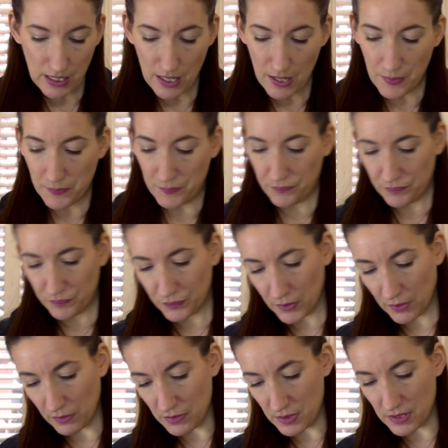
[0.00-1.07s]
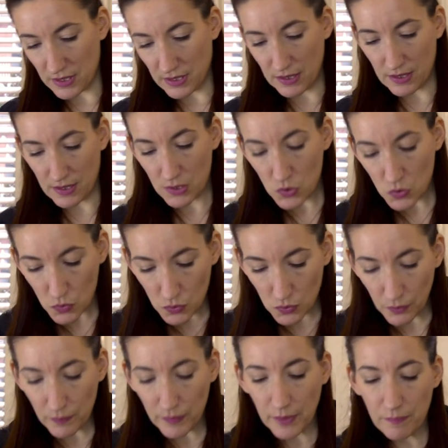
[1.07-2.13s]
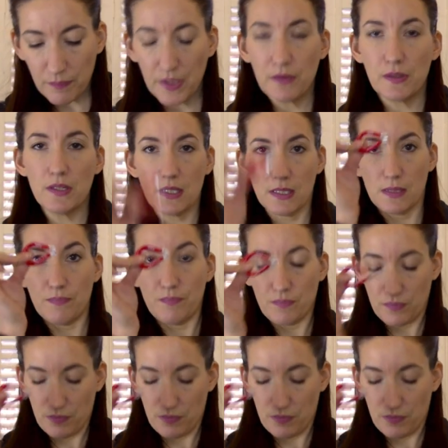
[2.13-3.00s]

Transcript: Um, let's see. Yep, there it is.